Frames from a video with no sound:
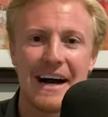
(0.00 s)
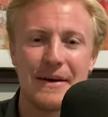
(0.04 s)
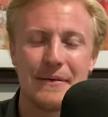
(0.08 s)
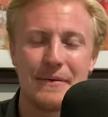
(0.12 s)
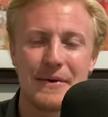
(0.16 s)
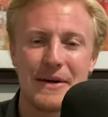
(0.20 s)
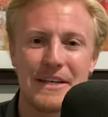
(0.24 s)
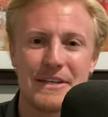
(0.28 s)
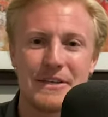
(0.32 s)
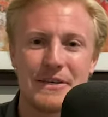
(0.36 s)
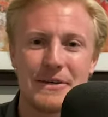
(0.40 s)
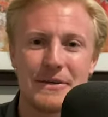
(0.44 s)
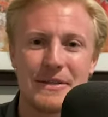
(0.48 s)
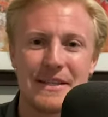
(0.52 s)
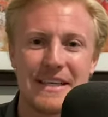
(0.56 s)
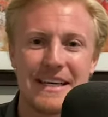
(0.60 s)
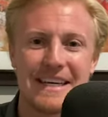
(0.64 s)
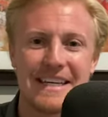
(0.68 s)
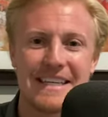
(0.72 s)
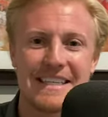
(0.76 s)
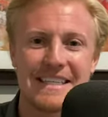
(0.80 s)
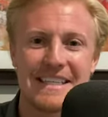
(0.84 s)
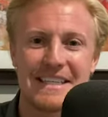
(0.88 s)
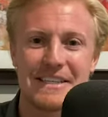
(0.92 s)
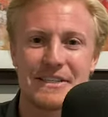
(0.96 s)
We do
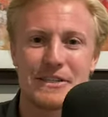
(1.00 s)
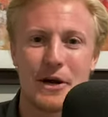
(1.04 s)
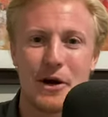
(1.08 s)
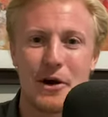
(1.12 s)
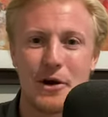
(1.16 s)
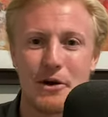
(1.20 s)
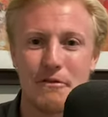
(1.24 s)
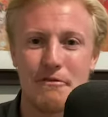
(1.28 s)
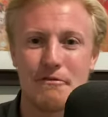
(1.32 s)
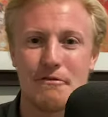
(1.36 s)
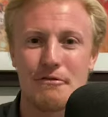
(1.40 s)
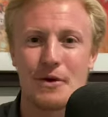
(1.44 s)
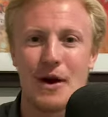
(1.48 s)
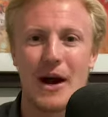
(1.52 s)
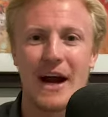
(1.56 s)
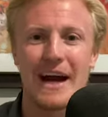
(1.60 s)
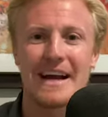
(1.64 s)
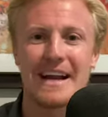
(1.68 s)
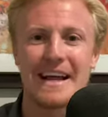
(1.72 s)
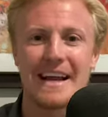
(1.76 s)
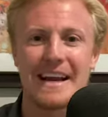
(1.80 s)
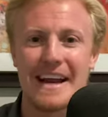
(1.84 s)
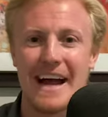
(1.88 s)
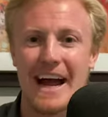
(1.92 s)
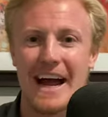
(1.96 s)
this. It's her
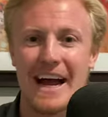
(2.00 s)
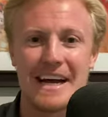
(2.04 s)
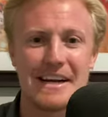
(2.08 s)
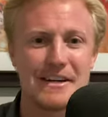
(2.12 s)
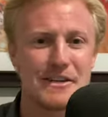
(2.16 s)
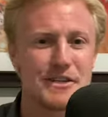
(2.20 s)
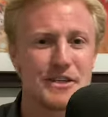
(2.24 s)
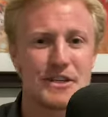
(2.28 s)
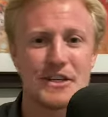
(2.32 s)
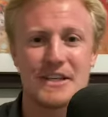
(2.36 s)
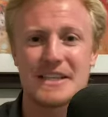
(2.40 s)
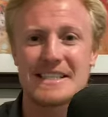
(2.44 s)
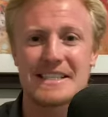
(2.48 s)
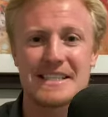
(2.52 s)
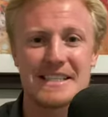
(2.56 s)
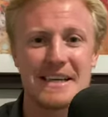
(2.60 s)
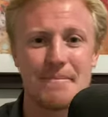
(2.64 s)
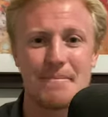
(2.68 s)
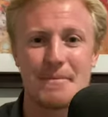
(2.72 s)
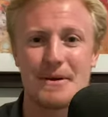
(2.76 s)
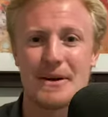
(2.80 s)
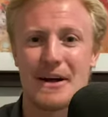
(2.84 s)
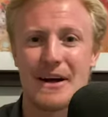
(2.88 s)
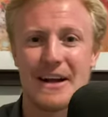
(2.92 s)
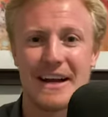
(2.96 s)
Friday night. She's
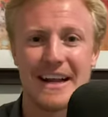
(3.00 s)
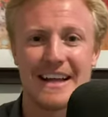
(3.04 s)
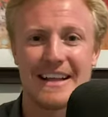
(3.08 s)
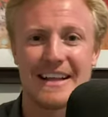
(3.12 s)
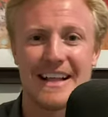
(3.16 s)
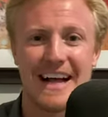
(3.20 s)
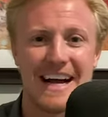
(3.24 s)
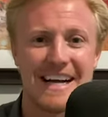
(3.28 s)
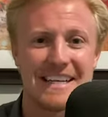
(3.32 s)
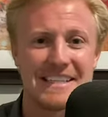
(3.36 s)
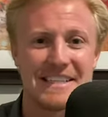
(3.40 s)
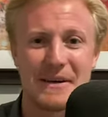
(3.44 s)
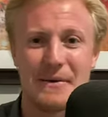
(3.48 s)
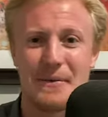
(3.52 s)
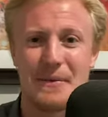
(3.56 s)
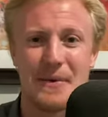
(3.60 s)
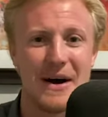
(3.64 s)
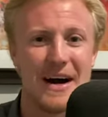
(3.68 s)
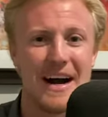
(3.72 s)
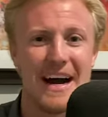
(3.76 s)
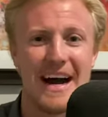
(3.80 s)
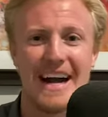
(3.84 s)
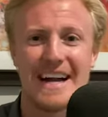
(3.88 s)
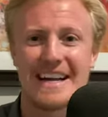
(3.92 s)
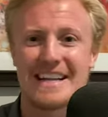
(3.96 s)
sipping on a glass of
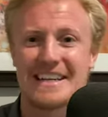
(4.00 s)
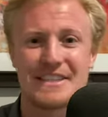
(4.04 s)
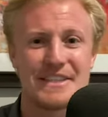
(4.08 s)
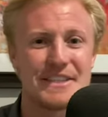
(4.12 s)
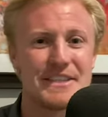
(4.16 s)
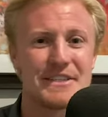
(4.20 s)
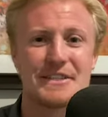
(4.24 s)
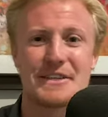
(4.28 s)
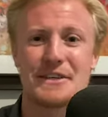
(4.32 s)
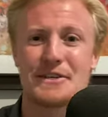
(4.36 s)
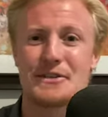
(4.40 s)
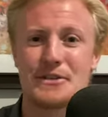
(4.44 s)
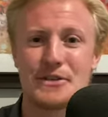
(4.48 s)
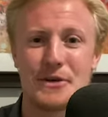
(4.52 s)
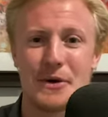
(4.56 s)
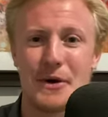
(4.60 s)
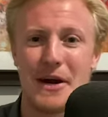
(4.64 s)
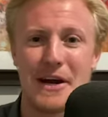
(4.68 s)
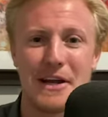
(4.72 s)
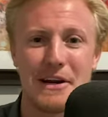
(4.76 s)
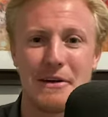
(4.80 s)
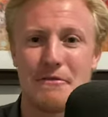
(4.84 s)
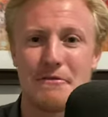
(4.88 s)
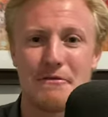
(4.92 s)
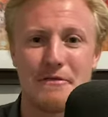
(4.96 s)
wine and just
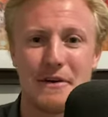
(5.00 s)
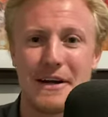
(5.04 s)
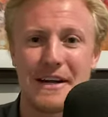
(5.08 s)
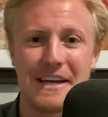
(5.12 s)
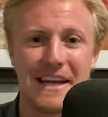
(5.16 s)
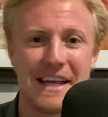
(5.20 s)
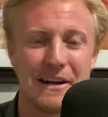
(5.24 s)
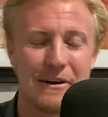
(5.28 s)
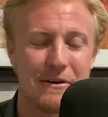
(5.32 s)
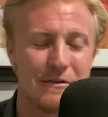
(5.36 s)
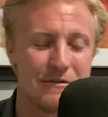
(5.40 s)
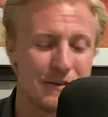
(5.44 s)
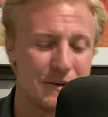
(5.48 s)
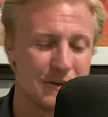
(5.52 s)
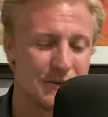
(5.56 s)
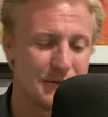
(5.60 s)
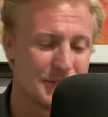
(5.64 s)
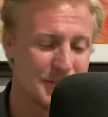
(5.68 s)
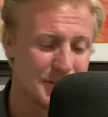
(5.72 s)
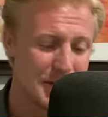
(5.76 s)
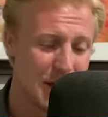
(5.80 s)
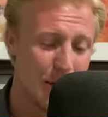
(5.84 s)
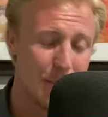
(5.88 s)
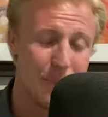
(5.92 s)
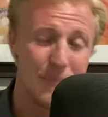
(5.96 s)
enjoying a fun interview.
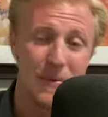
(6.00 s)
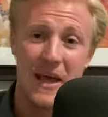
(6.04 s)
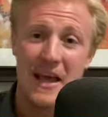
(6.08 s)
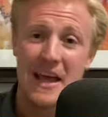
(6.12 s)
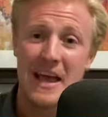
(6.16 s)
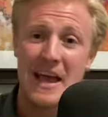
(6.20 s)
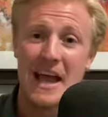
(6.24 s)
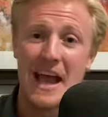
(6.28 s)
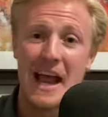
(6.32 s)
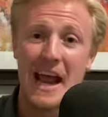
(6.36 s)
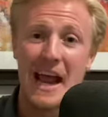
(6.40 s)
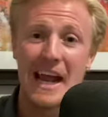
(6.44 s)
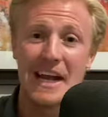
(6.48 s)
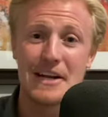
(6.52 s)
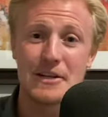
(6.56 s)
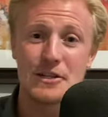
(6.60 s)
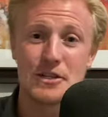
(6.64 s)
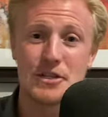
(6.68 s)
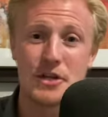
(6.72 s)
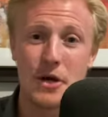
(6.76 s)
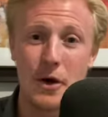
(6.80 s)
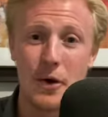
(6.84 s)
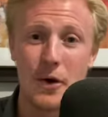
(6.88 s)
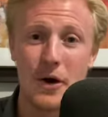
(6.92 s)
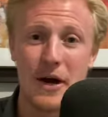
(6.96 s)
So
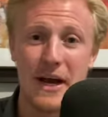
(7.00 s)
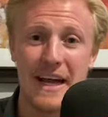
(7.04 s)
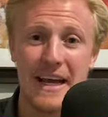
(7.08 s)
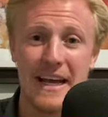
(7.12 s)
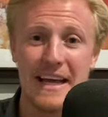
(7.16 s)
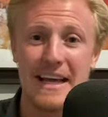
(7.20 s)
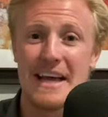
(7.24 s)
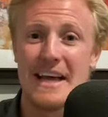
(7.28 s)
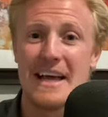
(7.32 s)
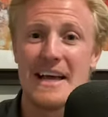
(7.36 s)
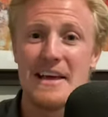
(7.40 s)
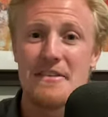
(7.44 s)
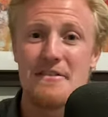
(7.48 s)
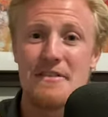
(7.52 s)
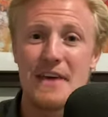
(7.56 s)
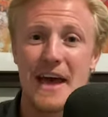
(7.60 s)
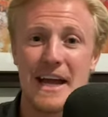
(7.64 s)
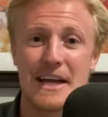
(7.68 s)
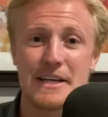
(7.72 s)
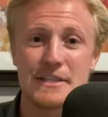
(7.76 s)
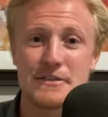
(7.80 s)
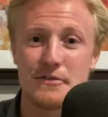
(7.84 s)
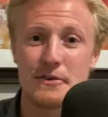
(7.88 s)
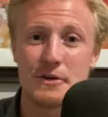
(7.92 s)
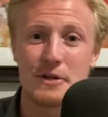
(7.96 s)
enjoy.
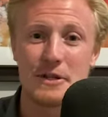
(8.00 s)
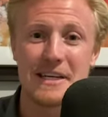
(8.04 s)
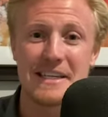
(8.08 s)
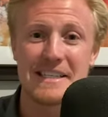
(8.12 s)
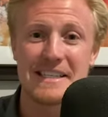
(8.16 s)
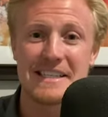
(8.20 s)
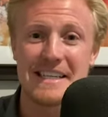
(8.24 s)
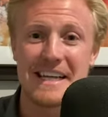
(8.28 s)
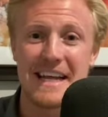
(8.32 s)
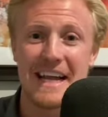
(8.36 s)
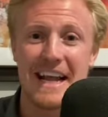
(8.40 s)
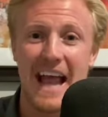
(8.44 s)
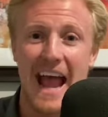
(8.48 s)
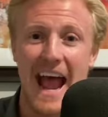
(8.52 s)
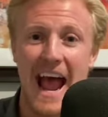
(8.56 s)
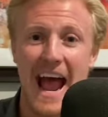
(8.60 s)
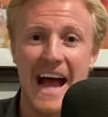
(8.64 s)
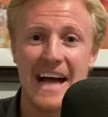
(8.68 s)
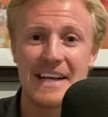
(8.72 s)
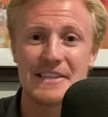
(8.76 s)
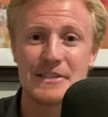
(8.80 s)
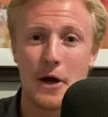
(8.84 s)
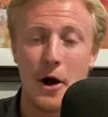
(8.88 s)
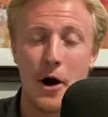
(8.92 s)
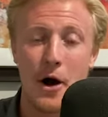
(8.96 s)
Thanks for listening.
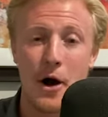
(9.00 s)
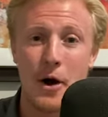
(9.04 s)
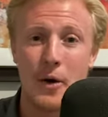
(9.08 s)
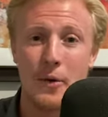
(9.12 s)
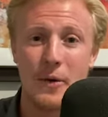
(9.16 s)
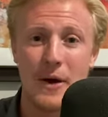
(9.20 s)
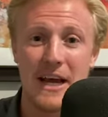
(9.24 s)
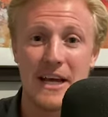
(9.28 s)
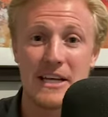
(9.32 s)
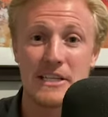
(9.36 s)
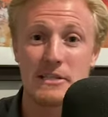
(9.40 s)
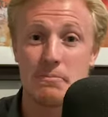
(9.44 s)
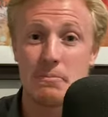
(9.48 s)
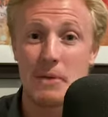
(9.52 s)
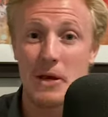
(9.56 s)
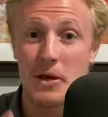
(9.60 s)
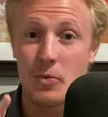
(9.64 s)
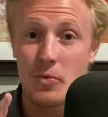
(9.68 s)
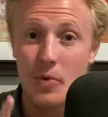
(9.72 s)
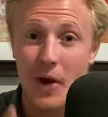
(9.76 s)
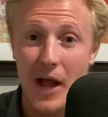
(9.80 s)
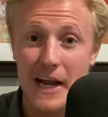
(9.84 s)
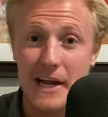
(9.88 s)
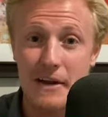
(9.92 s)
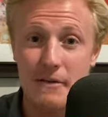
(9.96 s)
As always, be
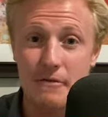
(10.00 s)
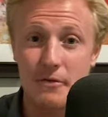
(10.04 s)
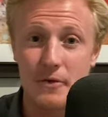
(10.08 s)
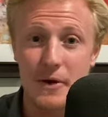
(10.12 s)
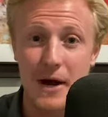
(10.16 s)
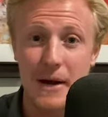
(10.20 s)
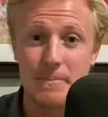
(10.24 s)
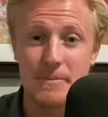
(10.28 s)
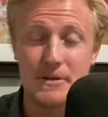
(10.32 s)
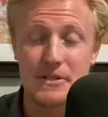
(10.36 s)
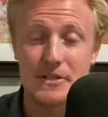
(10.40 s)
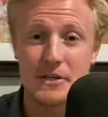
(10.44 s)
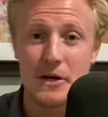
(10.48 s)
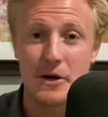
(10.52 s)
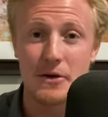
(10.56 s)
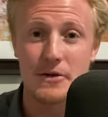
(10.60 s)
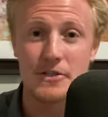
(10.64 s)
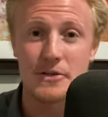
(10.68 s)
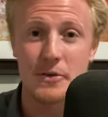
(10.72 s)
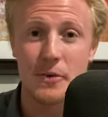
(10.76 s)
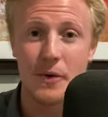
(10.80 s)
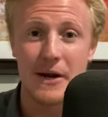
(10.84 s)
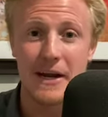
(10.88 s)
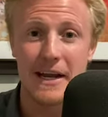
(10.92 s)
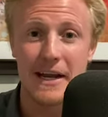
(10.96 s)
ready for
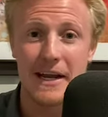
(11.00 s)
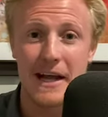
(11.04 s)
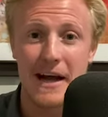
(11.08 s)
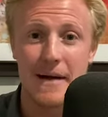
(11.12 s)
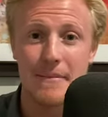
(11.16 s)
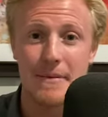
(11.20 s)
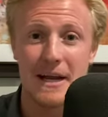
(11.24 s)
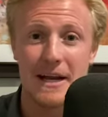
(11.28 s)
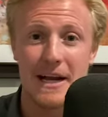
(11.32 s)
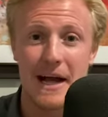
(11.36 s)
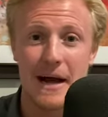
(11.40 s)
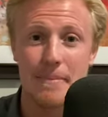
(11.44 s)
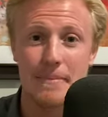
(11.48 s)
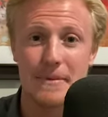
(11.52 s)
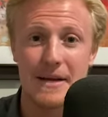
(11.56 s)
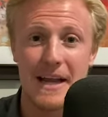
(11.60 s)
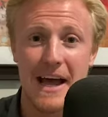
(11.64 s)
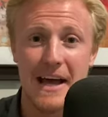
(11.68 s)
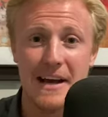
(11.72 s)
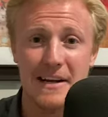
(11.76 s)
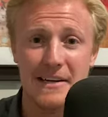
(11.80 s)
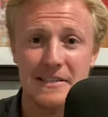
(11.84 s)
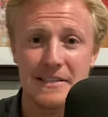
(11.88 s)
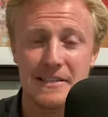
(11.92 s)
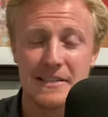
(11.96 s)
episode 20 coming up
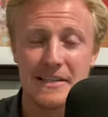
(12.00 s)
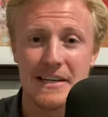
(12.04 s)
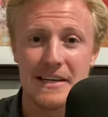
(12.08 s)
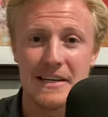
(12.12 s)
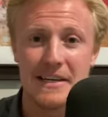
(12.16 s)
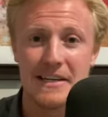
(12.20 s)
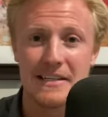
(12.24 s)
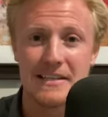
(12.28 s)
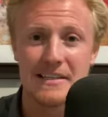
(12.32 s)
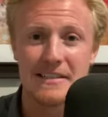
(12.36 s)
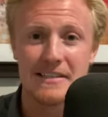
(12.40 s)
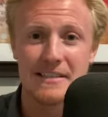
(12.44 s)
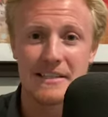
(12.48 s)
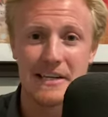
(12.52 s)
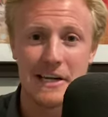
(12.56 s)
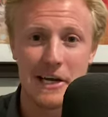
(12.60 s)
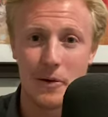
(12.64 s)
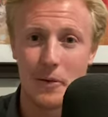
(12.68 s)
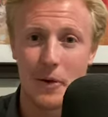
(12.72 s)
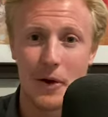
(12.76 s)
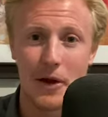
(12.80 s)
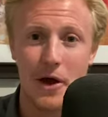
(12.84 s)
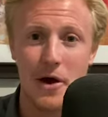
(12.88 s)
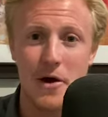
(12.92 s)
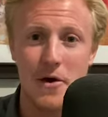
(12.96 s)
next.
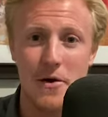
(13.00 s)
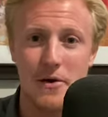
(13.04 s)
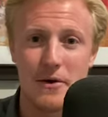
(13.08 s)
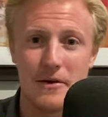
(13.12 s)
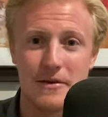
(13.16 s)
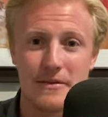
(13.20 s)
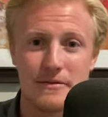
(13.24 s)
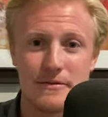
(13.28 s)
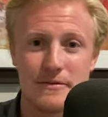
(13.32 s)
Here we go.